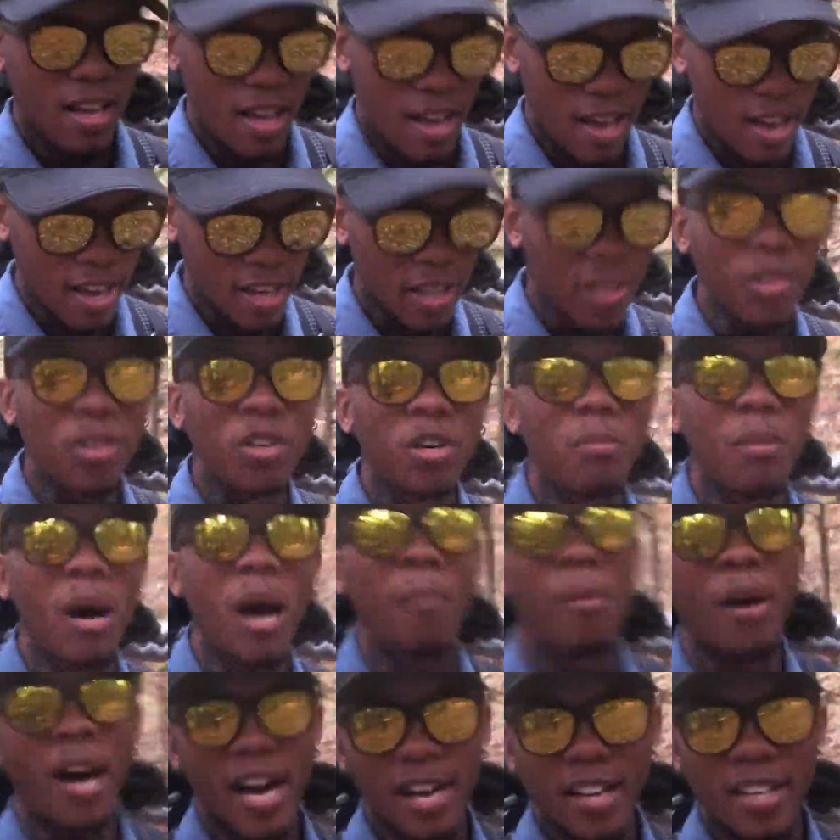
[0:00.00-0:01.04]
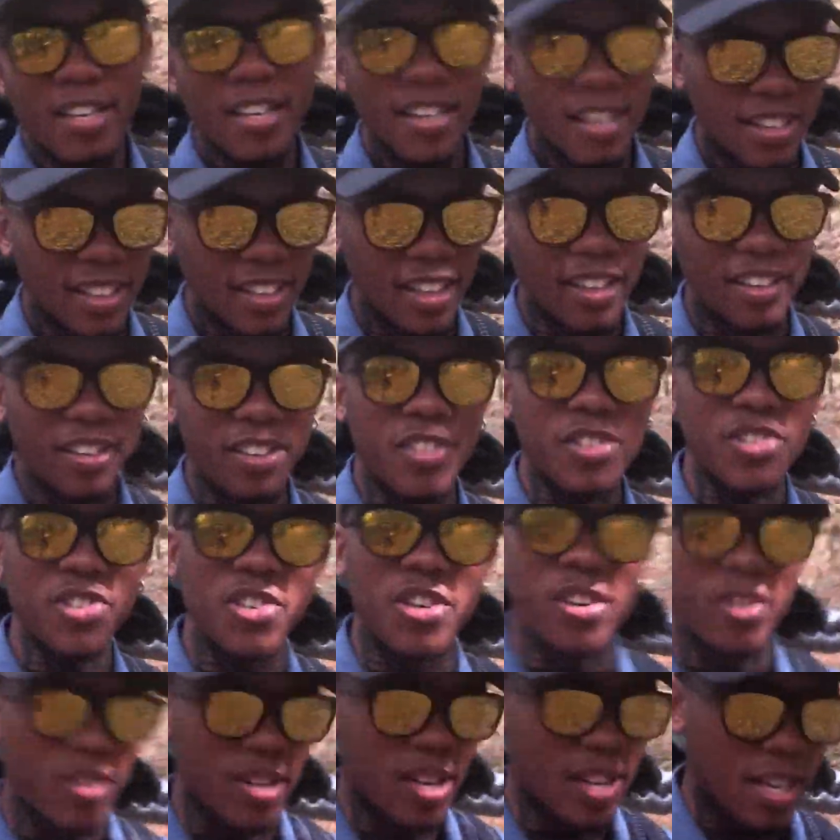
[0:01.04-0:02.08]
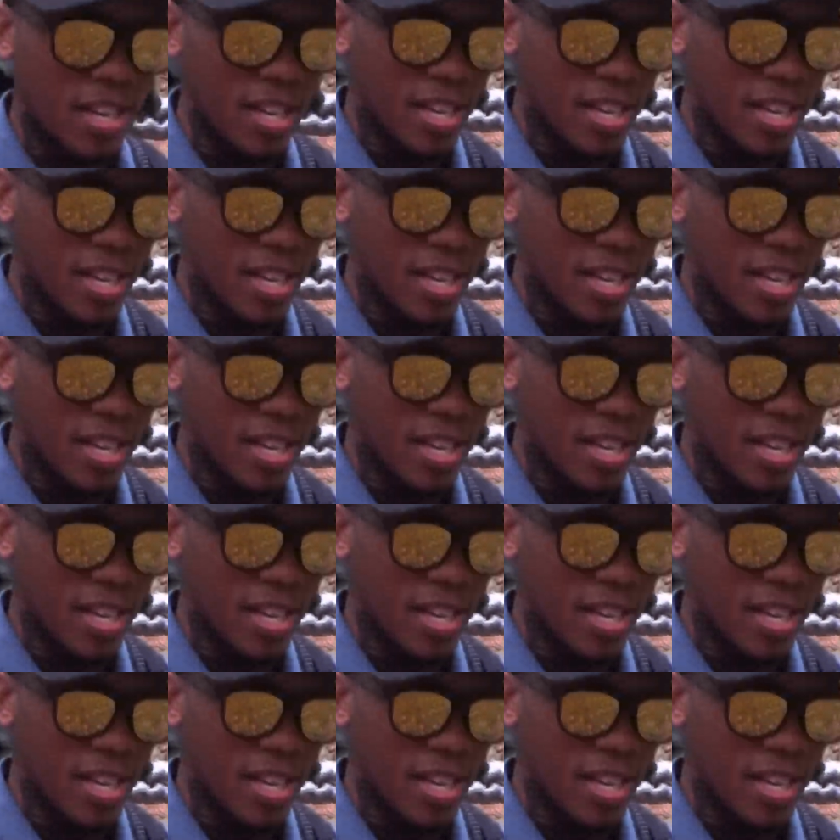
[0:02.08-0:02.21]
and on my body, like this shirt.